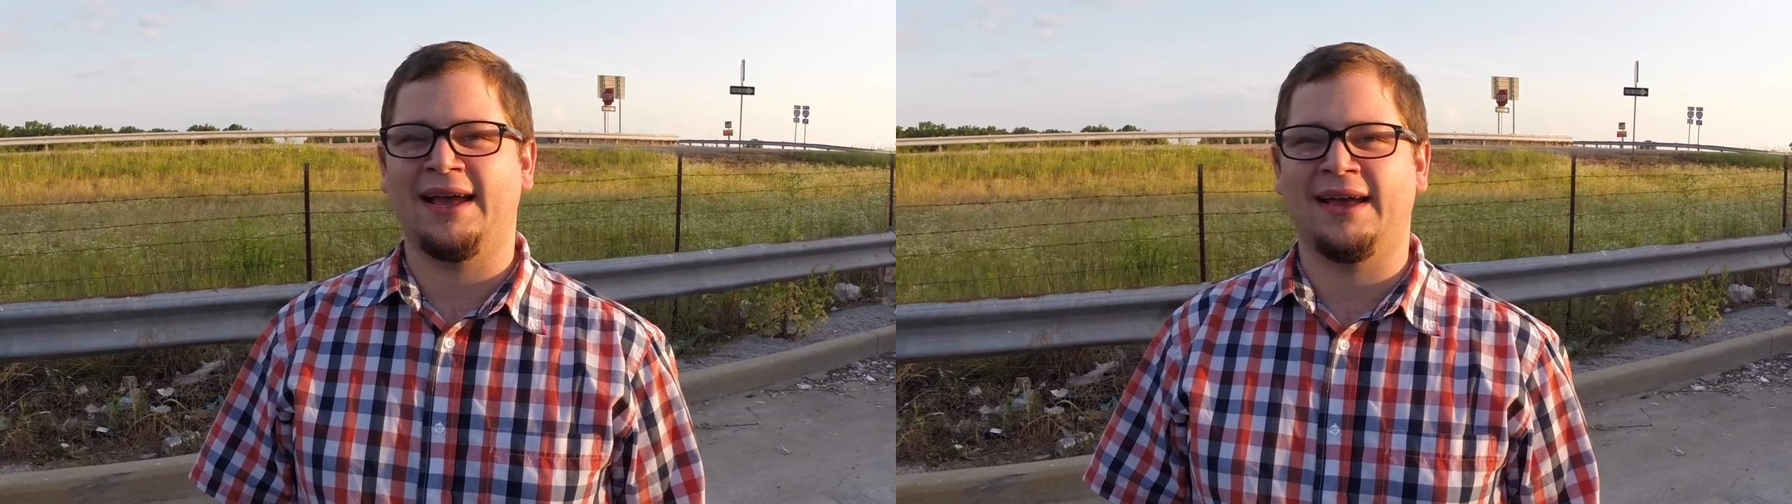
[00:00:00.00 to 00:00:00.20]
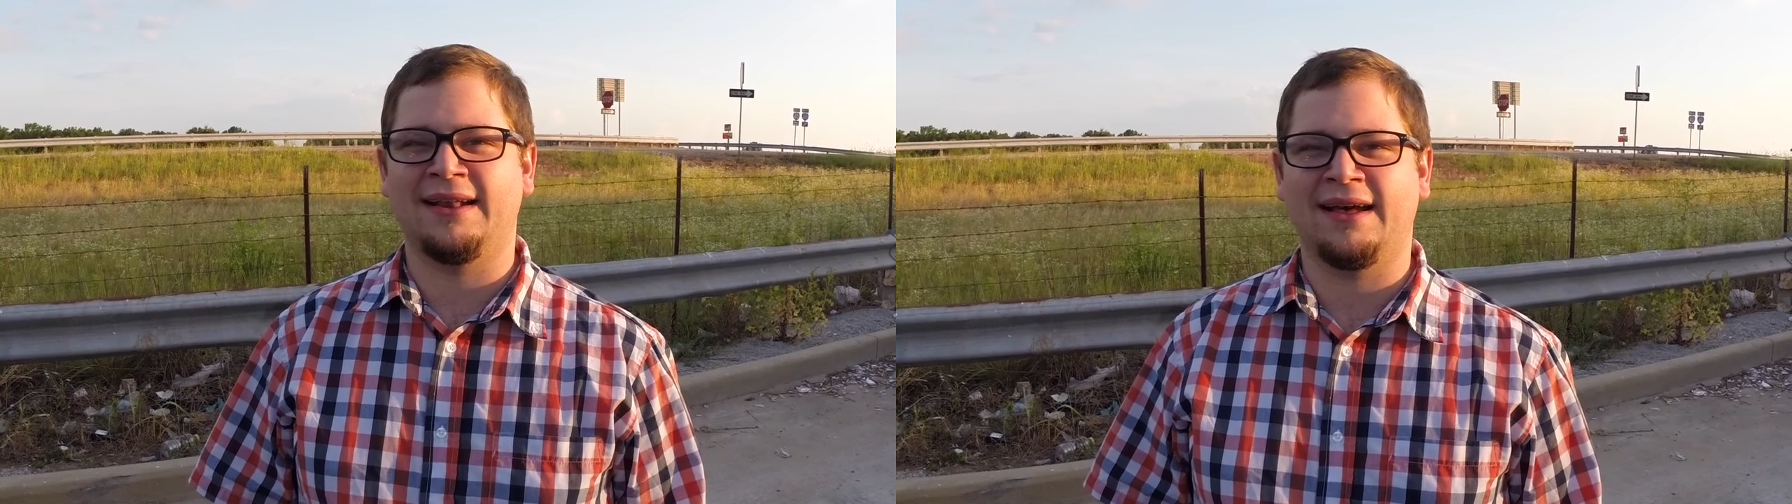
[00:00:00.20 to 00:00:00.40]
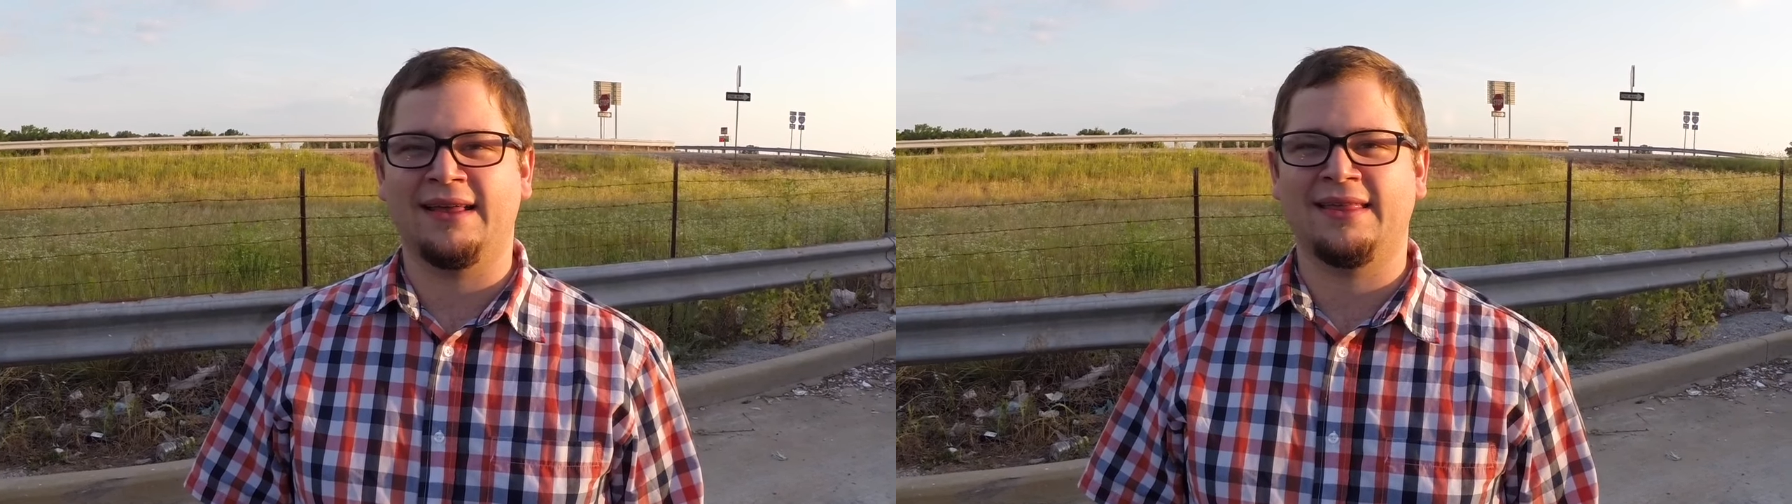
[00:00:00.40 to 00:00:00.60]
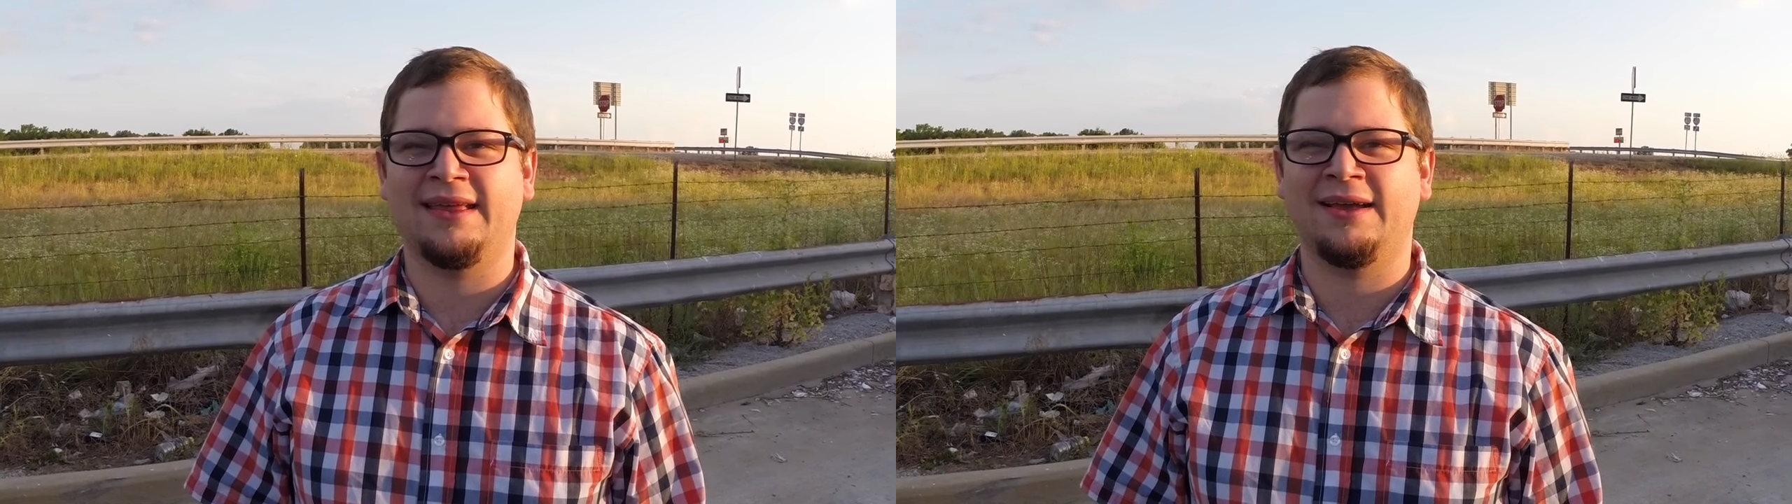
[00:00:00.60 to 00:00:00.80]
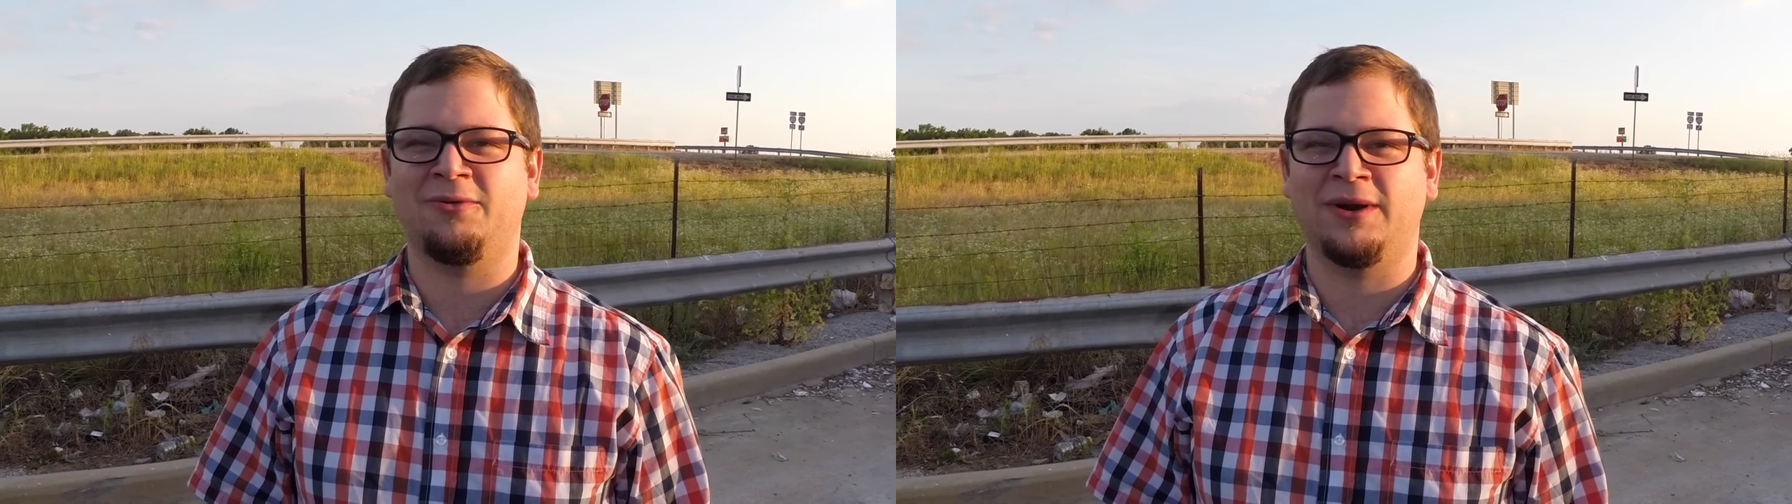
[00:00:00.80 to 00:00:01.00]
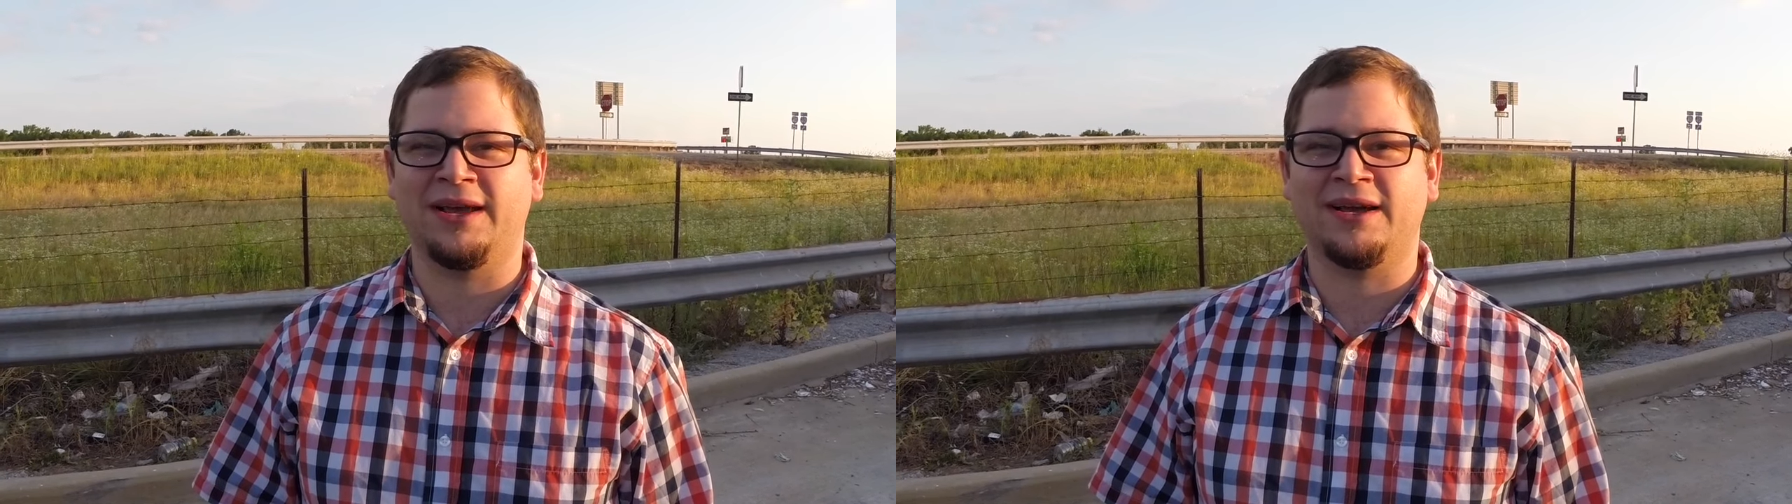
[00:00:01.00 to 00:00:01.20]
and I think when it